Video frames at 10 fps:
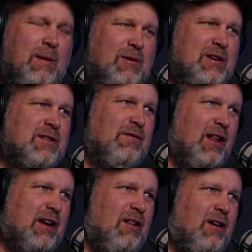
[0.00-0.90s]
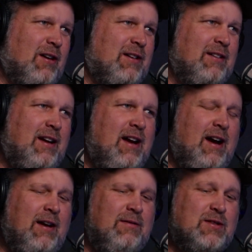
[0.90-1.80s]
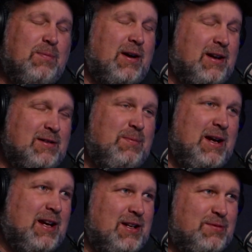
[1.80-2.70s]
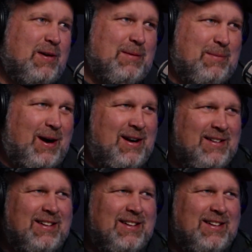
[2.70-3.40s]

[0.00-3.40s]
memories of Lake Clark, and speaking of spring bear,